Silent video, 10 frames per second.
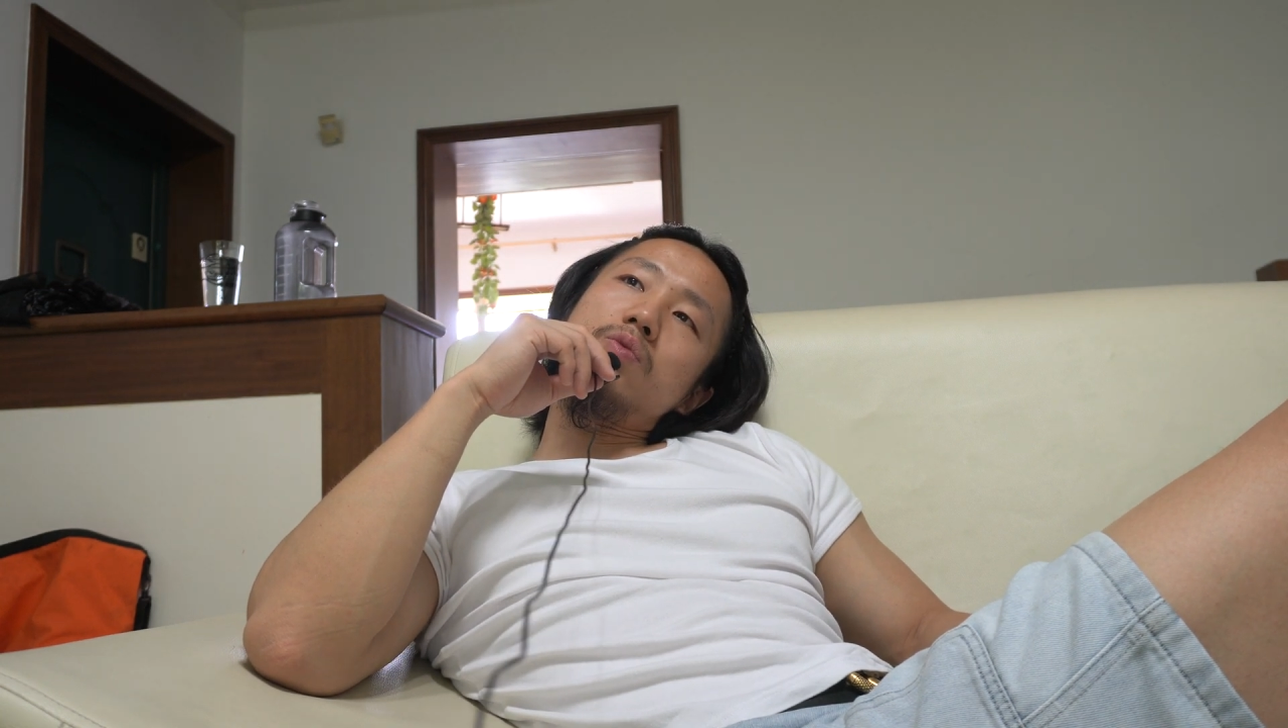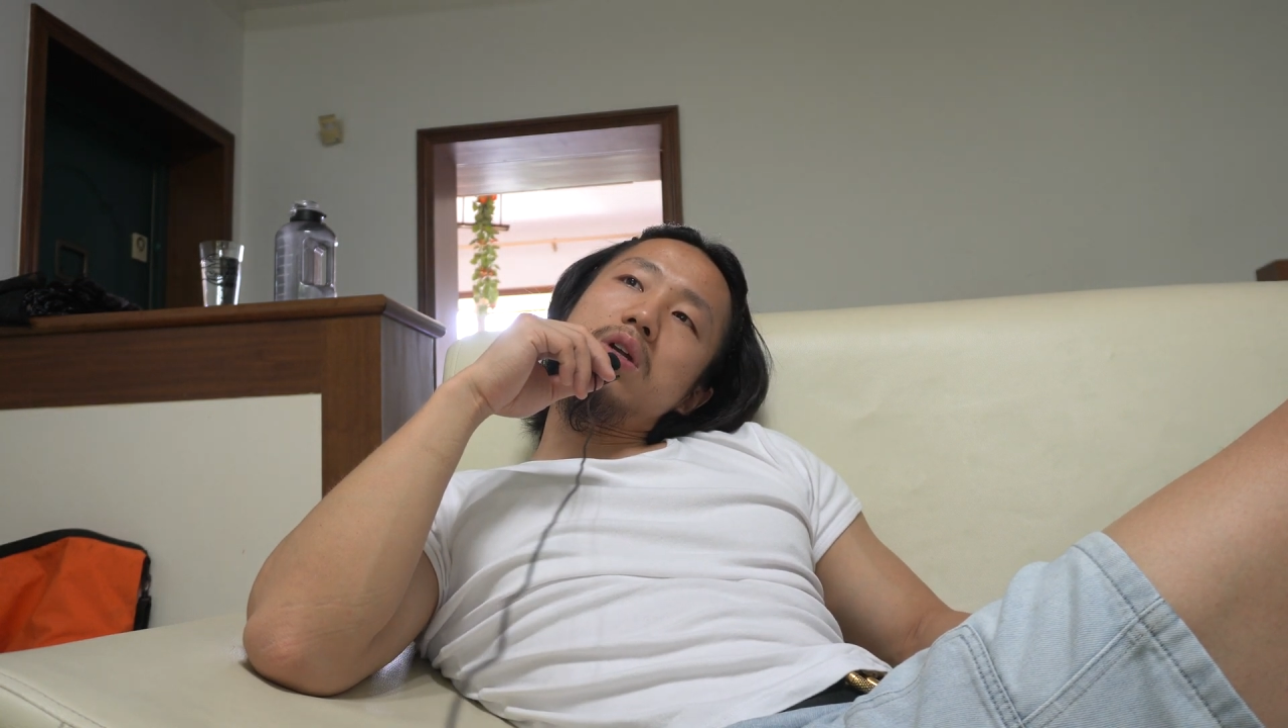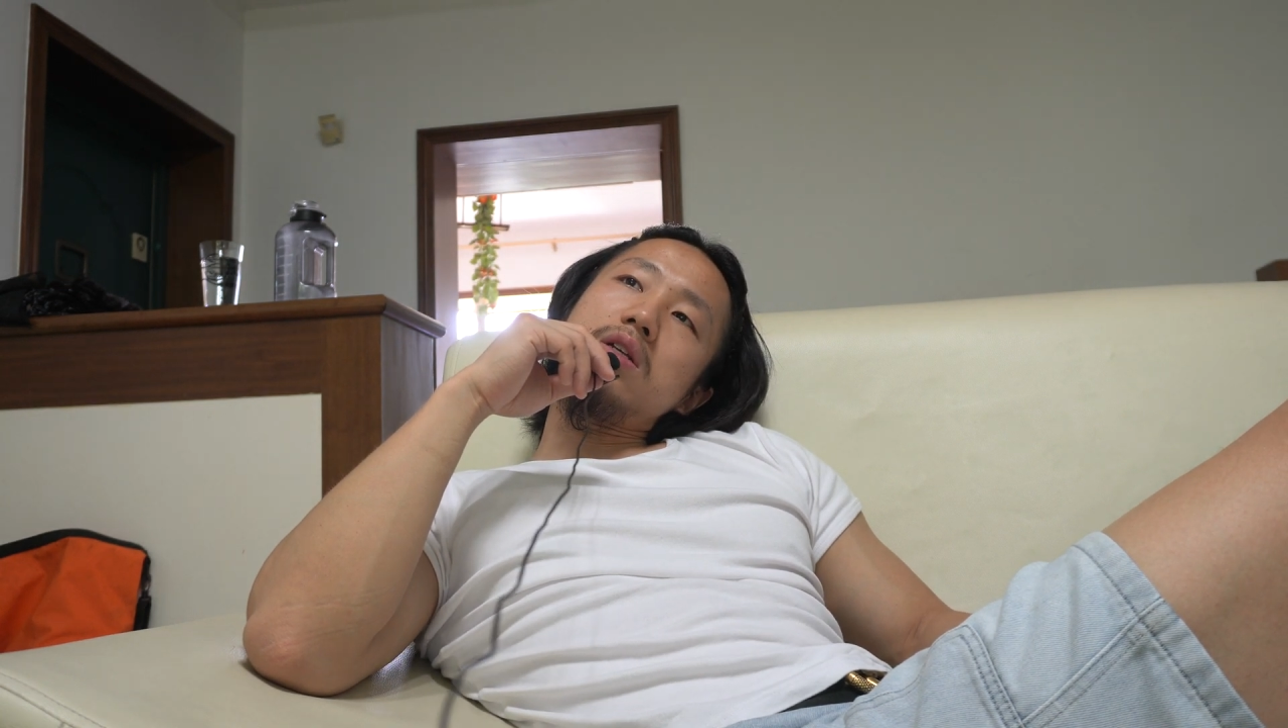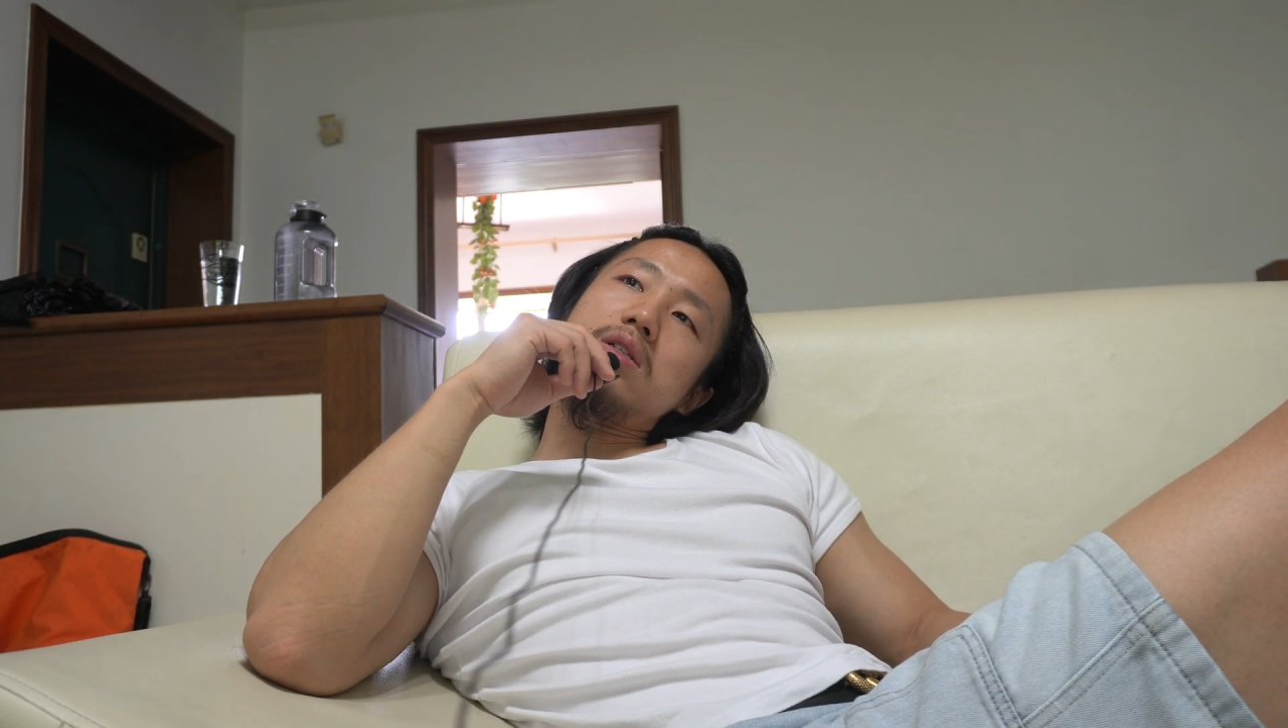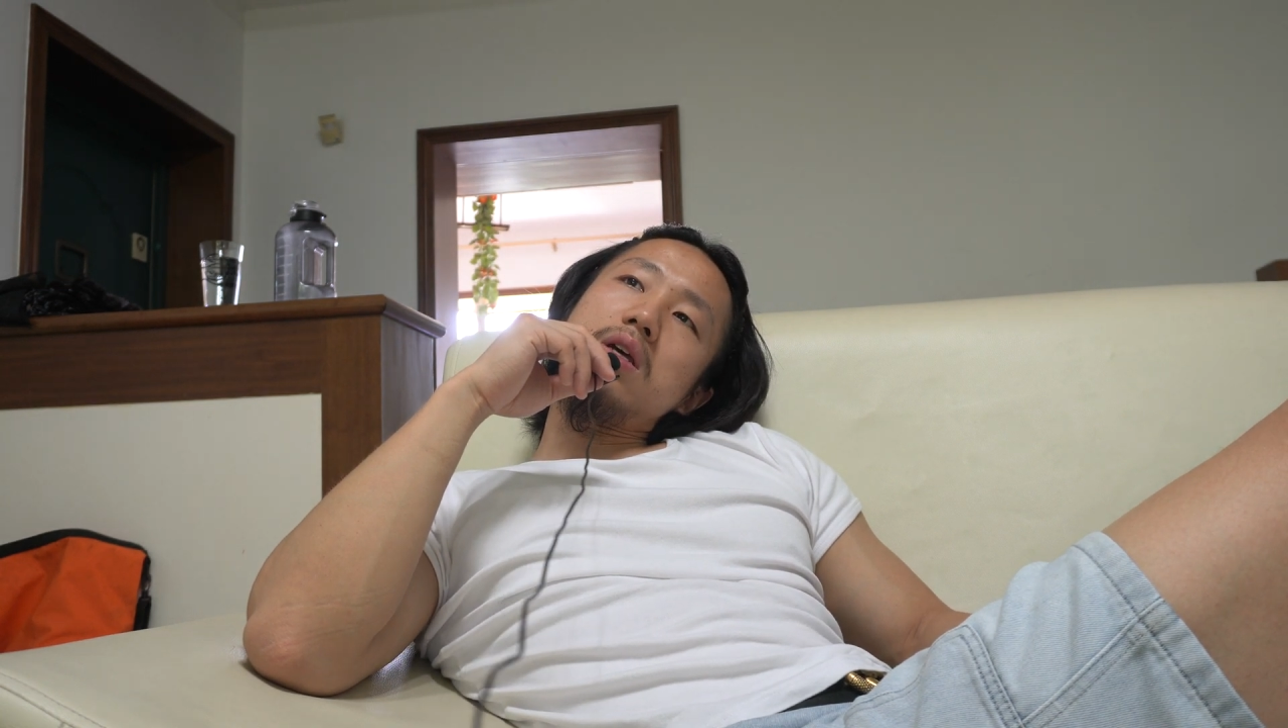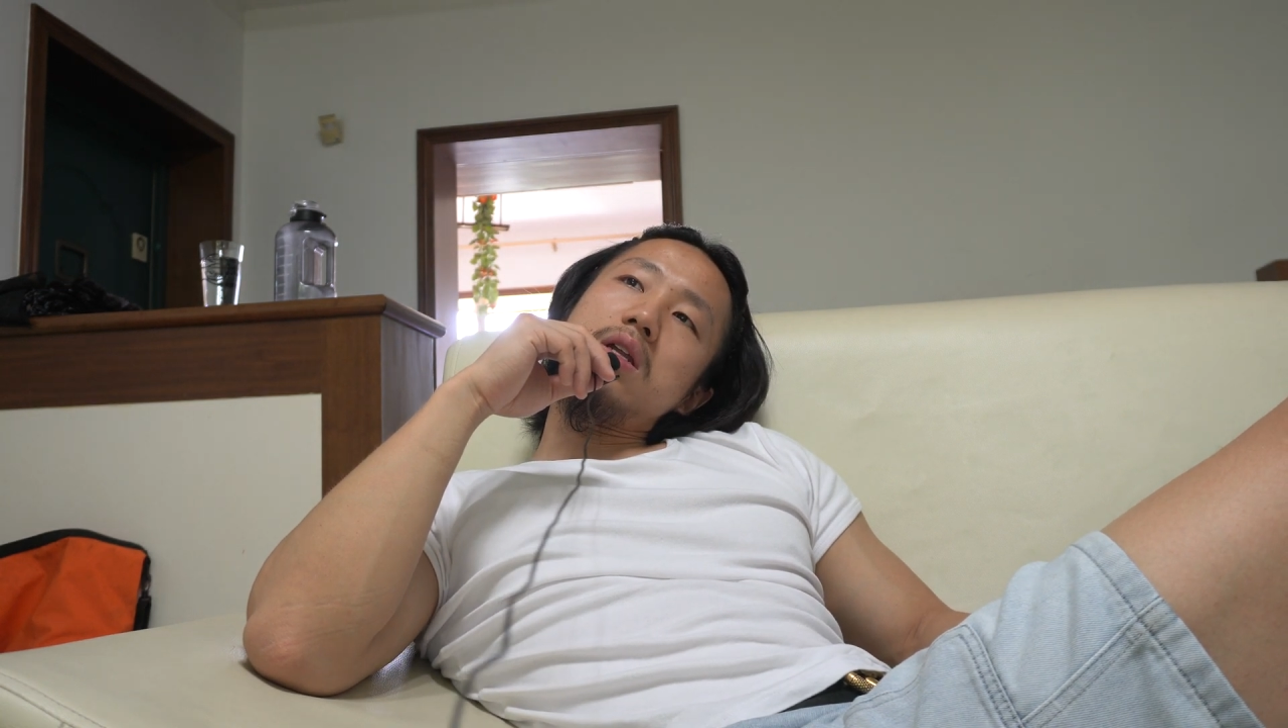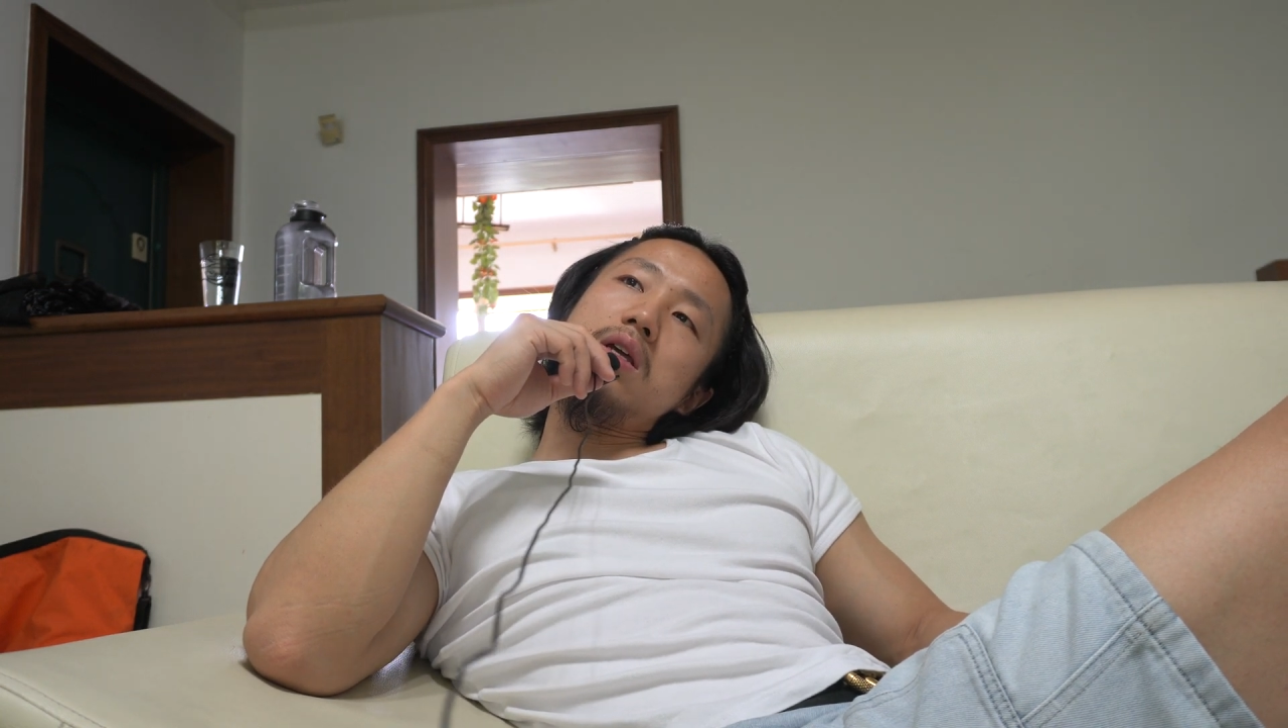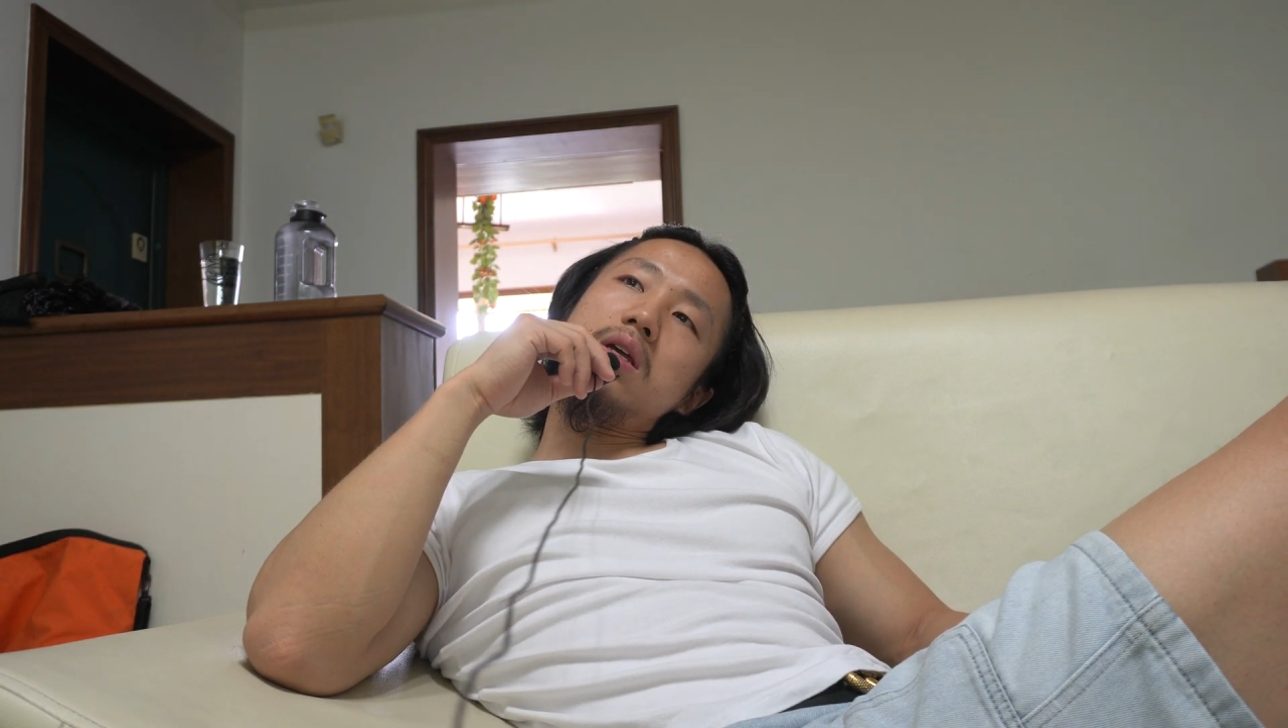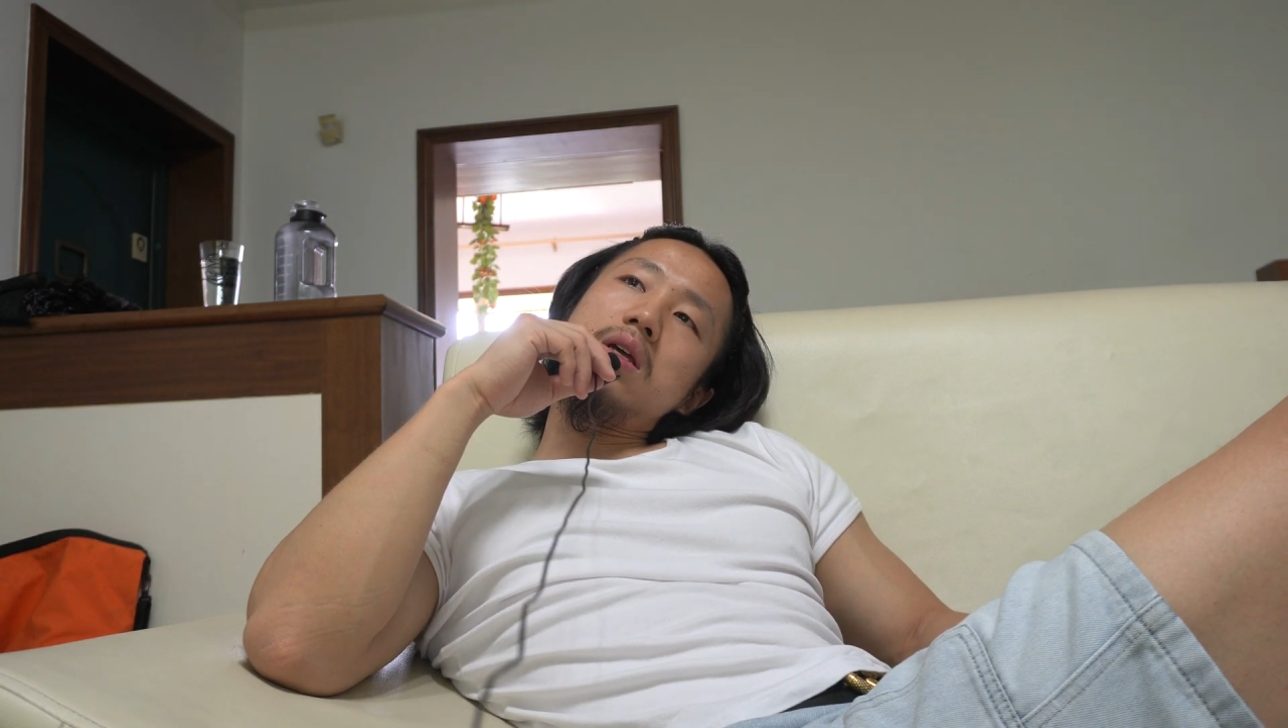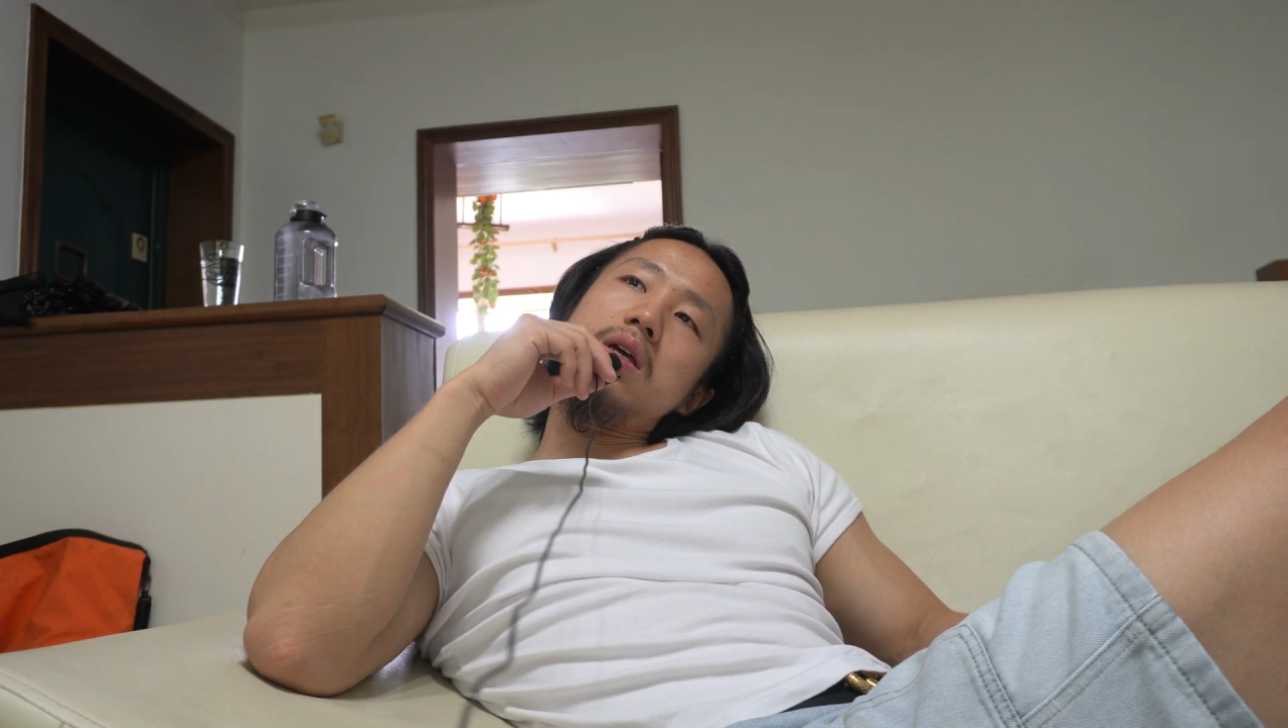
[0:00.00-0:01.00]
really
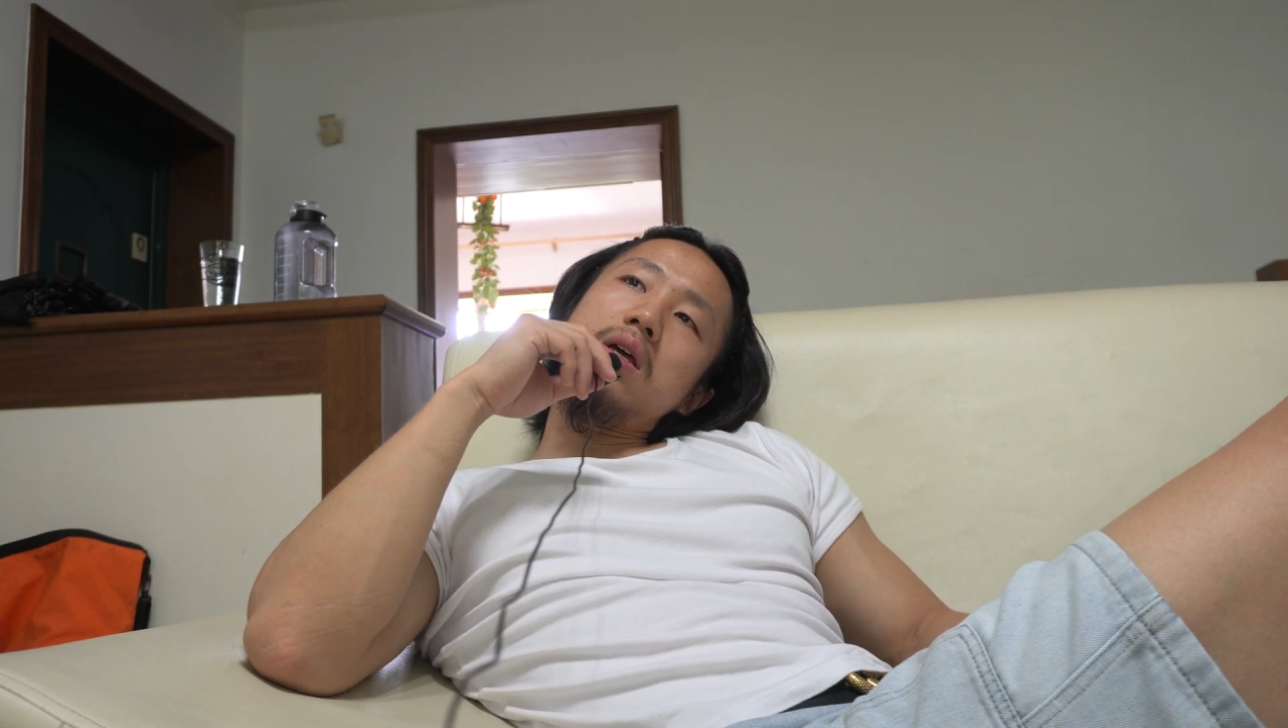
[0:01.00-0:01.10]
sunny.